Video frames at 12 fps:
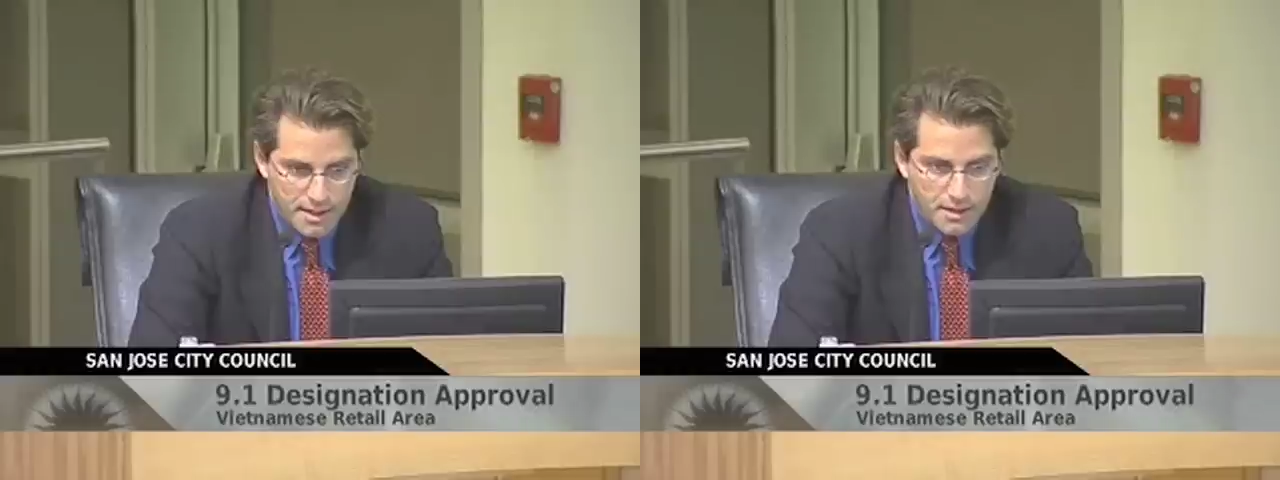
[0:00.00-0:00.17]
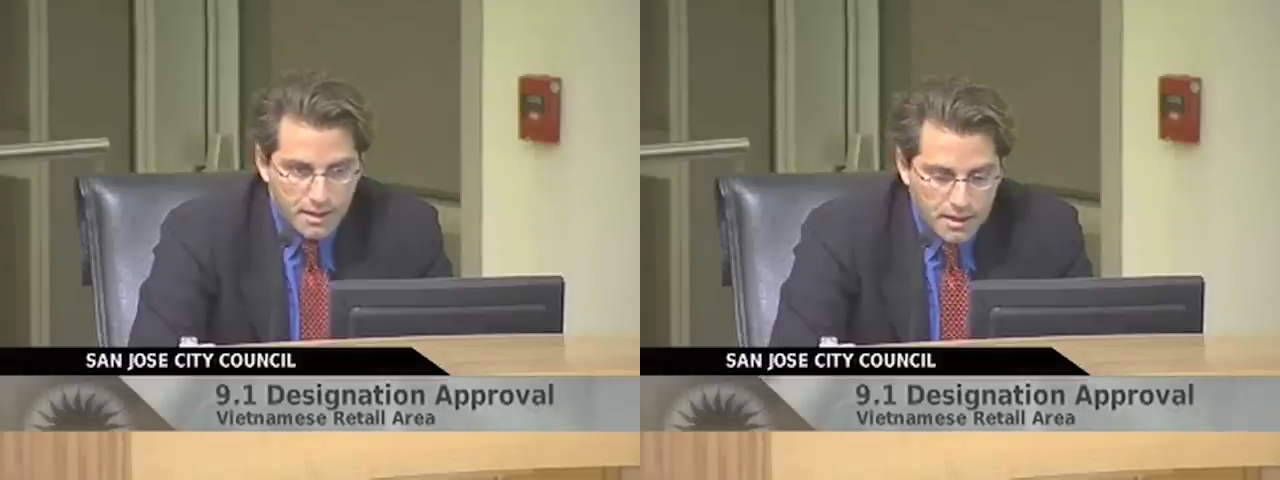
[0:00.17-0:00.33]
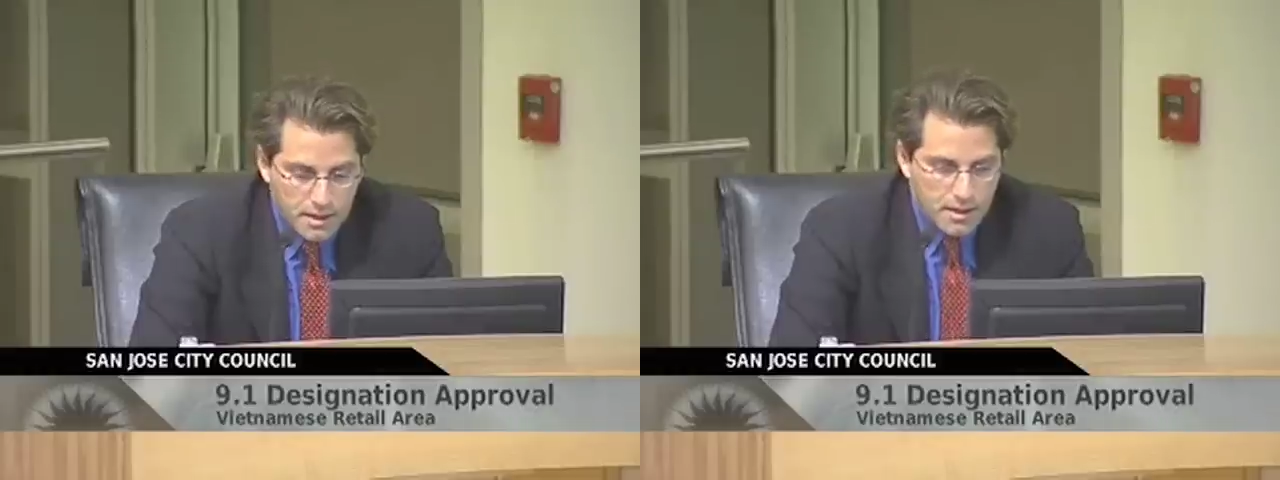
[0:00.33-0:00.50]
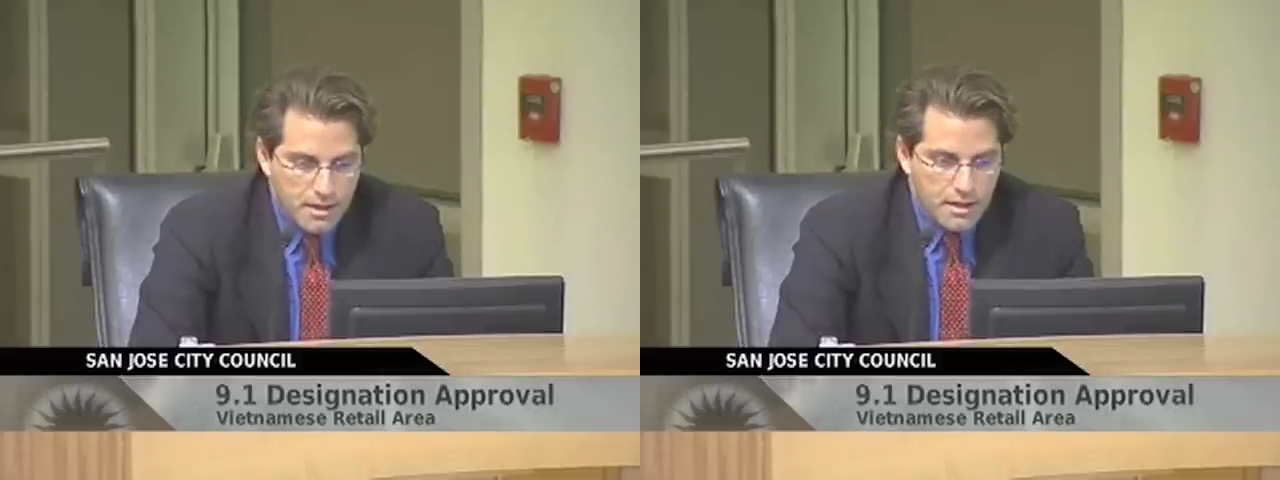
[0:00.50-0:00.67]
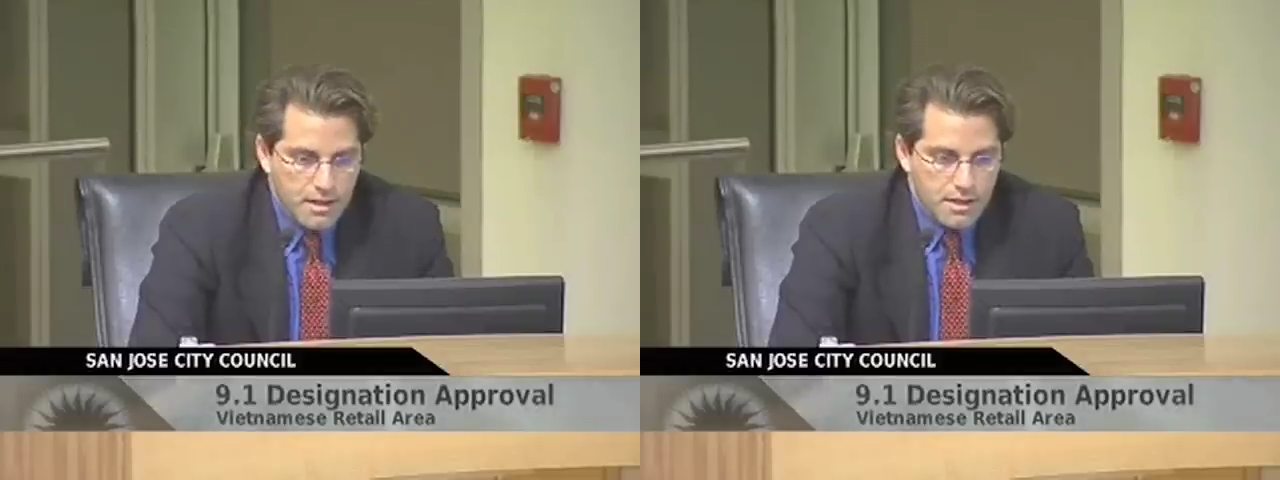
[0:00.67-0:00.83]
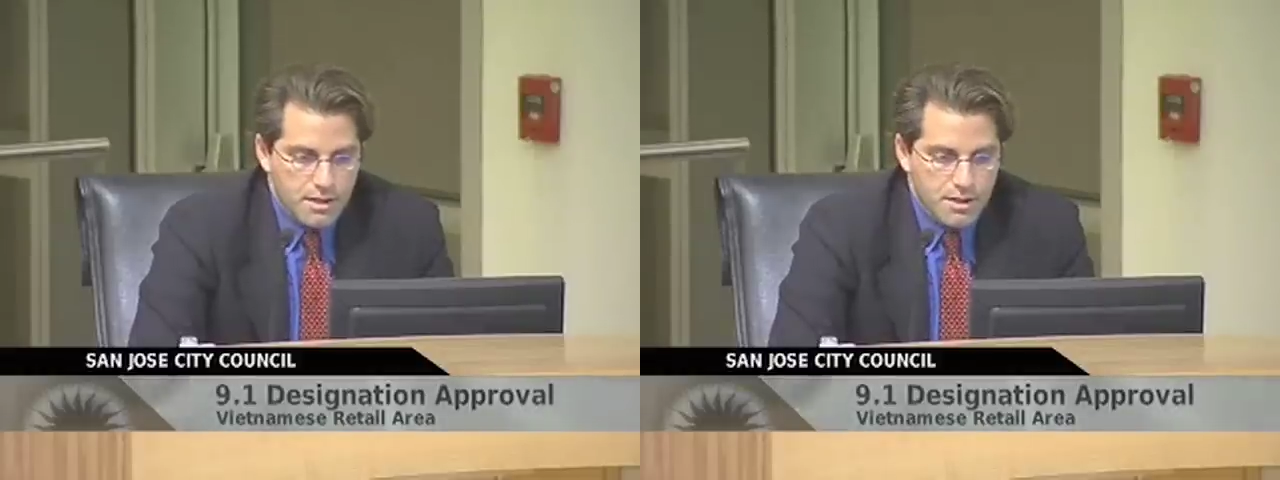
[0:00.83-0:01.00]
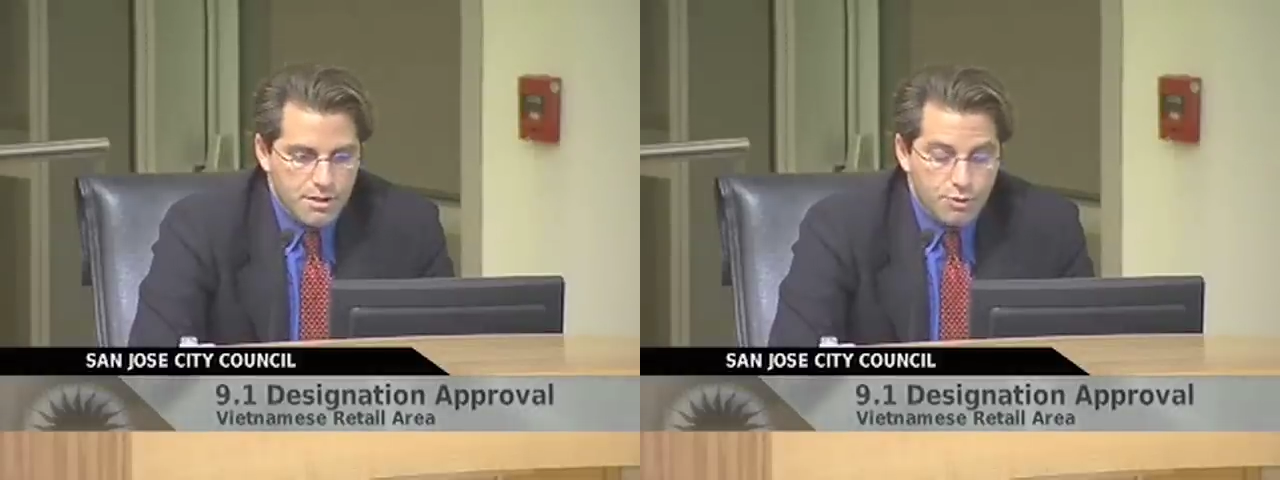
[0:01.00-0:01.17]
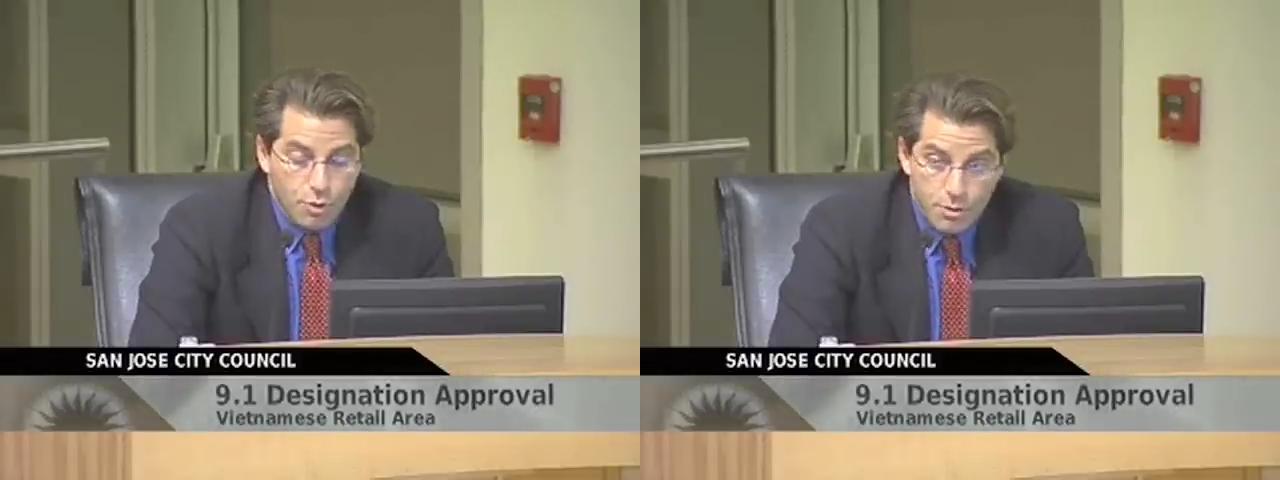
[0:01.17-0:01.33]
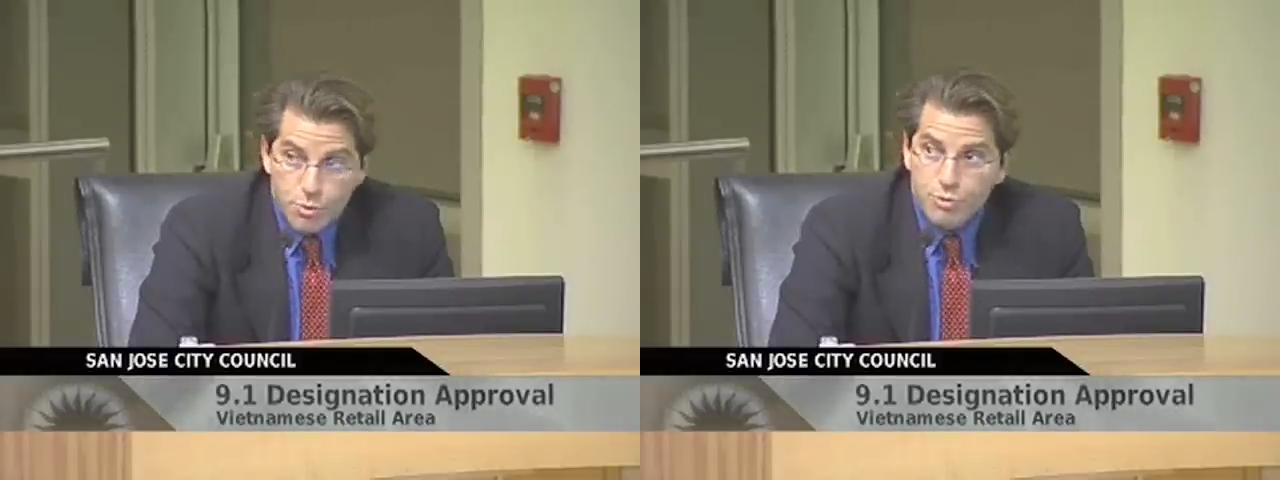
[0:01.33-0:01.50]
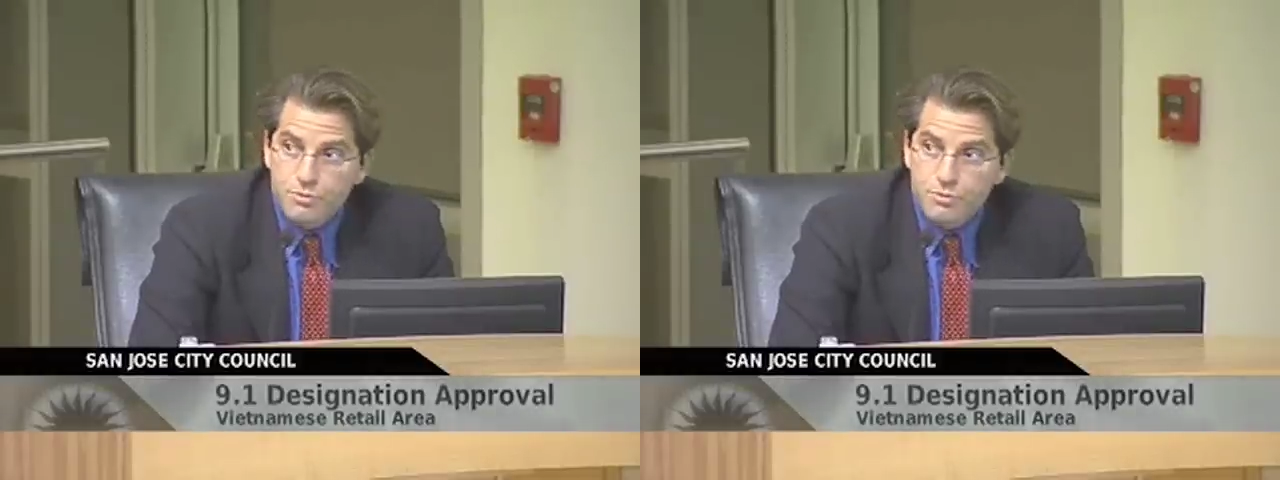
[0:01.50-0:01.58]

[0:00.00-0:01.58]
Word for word: say then, Doi